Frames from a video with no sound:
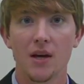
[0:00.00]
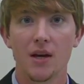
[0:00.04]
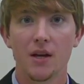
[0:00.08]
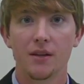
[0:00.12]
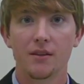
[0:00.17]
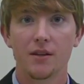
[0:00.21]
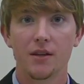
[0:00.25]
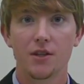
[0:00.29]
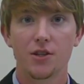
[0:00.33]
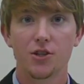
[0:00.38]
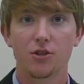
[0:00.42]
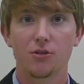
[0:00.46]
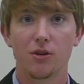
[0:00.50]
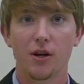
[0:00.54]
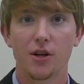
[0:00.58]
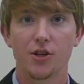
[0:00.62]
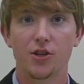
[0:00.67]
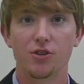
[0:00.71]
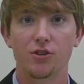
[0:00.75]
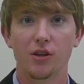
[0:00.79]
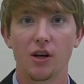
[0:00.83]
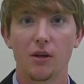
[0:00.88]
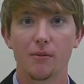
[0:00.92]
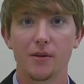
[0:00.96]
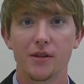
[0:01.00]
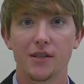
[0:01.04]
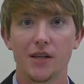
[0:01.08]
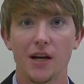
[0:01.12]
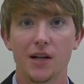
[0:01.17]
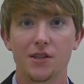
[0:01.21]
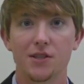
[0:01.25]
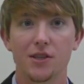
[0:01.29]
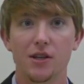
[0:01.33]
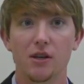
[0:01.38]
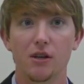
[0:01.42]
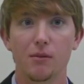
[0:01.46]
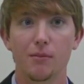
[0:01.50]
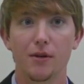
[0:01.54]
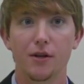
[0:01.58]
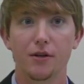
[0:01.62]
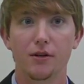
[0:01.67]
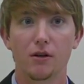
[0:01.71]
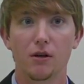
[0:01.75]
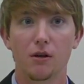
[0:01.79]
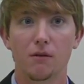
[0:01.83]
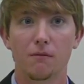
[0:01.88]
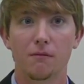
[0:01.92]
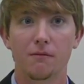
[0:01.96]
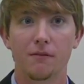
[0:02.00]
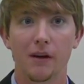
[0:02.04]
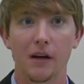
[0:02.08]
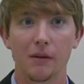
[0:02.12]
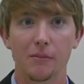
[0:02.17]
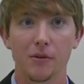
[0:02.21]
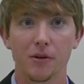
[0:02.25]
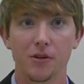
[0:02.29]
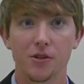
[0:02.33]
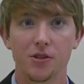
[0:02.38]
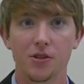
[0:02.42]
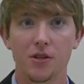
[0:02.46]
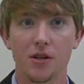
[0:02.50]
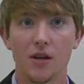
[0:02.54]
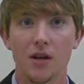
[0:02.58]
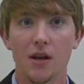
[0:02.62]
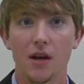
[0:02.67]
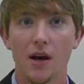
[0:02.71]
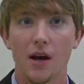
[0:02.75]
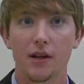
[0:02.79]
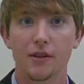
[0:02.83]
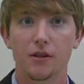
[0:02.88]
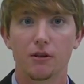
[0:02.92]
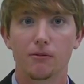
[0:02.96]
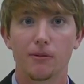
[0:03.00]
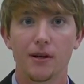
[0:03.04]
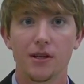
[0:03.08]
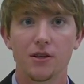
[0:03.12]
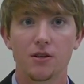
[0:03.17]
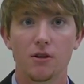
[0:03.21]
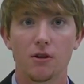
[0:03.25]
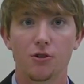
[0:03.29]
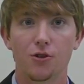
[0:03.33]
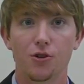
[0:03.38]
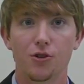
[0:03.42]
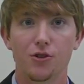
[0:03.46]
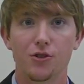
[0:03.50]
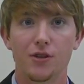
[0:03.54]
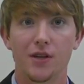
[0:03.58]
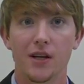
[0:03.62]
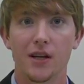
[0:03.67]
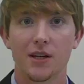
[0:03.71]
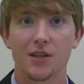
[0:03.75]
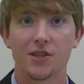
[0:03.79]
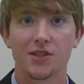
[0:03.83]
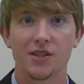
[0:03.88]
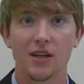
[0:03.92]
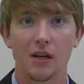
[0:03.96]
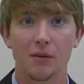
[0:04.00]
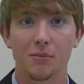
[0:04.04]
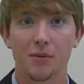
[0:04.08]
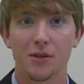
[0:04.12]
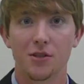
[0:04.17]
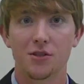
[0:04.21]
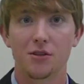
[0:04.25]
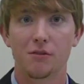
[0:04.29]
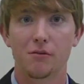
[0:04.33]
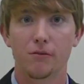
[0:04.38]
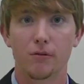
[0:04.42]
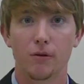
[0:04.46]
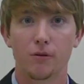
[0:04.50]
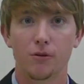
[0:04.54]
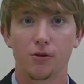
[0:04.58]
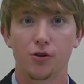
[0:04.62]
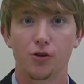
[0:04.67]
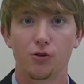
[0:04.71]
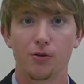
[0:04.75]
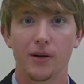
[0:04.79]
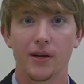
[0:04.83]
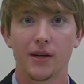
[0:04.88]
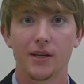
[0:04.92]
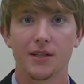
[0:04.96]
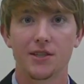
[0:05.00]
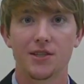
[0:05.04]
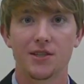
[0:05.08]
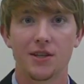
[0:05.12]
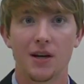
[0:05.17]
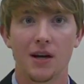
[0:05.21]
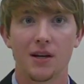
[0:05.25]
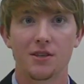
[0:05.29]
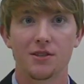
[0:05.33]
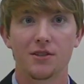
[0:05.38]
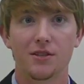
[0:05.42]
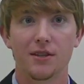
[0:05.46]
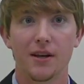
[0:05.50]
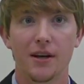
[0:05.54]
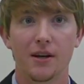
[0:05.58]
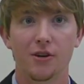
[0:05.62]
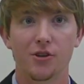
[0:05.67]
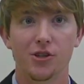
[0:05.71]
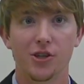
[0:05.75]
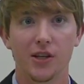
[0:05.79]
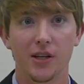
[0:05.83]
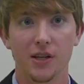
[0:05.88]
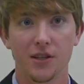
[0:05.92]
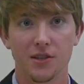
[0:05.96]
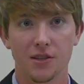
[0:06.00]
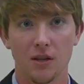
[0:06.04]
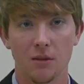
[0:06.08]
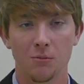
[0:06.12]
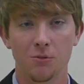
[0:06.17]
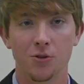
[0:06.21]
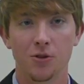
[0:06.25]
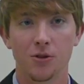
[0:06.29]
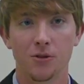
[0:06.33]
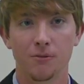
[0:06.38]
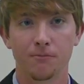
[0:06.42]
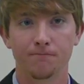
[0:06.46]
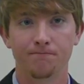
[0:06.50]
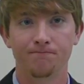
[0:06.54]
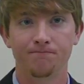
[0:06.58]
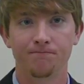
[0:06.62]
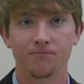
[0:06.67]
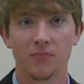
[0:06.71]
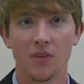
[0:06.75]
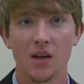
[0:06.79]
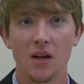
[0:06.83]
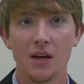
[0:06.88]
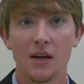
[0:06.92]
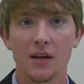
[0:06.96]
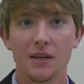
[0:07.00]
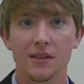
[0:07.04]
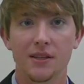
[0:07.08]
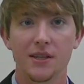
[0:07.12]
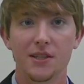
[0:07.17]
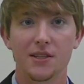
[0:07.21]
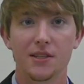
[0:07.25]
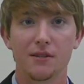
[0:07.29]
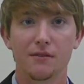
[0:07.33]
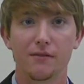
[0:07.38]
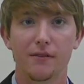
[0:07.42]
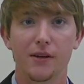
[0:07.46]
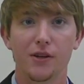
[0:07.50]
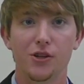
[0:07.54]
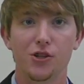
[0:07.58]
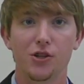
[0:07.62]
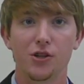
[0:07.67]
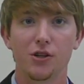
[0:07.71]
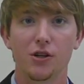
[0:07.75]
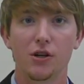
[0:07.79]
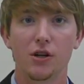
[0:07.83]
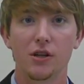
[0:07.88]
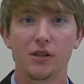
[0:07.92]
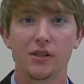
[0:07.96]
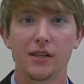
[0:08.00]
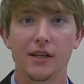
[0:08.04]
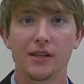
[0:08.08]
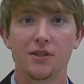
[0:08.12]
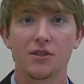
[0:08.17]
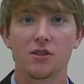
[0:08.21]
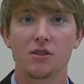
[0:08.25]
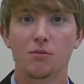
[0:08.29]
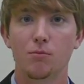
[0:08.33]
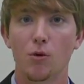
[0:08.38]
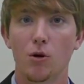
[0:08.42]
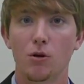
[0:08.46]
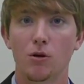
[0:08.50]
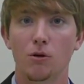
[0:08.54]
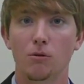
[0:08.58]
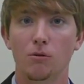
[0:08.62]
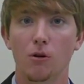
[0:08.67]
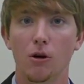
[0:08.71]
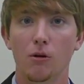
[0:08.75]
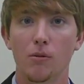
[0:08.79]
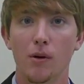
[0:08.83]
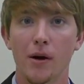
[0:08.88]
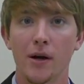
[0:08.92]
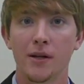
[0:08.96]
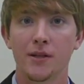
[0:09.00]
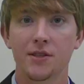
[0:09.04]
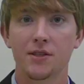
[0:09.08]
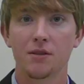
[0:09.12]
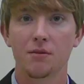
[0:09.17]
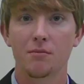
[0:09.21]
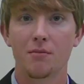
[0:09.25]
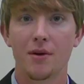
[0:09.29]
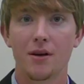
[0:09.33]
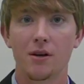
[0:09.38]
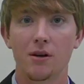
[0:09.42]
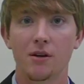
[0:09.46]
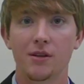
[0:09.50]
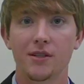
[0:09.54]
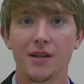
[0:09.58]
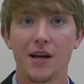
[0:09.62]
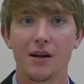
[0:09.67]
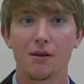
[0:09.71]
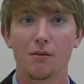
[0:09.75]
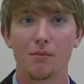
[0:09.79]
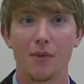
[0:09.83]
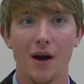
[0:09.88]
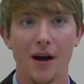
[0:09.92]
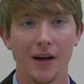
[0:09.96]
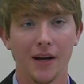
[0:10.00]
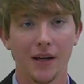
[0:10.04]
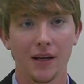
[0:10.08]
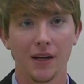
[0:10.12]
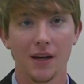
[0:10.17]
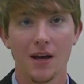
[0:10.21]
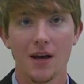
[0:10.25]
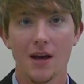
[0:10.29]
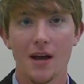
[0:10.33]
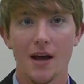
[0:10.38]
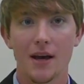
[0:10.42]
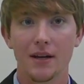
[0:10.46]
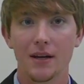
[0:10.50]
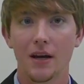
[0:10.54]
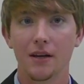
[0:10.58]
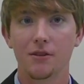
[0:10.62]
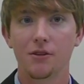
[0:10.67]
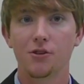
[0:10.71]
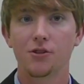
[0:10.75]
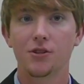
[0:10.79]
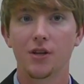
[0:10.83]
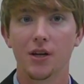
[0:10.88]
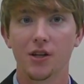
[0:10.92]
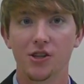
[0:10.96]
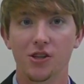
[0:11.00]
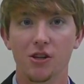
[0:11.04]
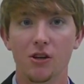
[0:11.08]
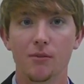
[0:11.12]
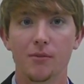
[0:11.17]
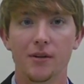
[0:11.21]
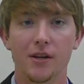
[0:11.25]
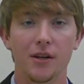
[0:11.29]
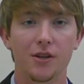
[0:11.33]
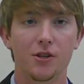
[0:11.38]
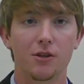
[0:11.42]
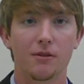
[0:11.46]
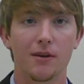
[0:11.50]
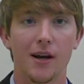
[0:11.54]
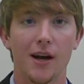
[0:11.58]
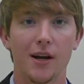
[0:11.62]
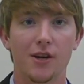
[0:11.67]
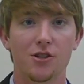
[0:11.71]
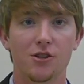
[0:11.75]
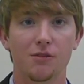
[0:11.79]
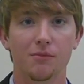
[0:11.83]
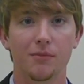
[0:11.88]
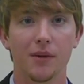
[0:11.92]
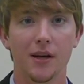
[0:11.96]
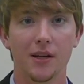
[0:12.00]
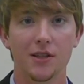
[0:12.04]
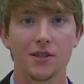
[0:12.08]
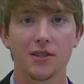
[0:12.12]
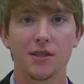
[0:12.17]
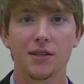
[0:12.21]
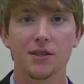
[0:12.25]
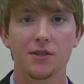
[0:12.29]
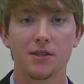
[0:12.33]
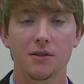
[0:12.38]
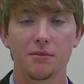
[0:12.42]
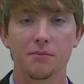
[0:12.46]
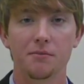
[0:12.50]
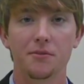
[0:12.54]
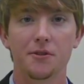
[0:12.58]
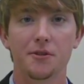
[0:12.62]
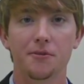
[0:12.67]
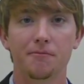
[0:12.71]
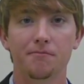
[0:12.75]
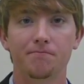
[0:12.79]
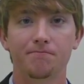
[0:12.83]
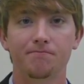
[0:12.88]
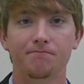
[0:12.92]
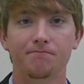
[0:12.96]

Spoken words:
This structure imitates human nerve fibers, and the researchers' next step is to further shrink its size and energy consumption. This invention could lead to smarter robots, better data mining, and other such human interaction-based systems.